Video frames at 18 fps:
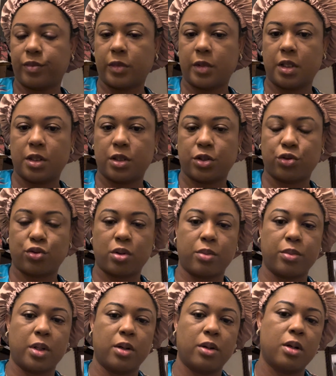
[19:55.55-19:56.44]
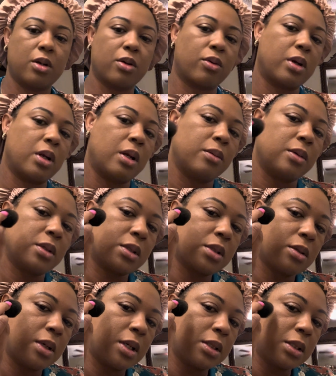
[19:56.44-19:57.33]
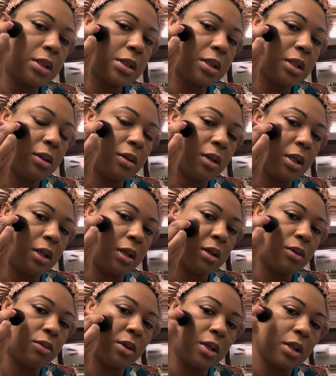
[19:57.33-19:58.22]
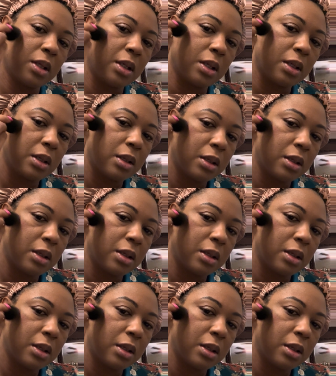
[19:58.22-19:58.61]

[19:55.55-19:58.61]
The strawberry cream, and so I just go here with it.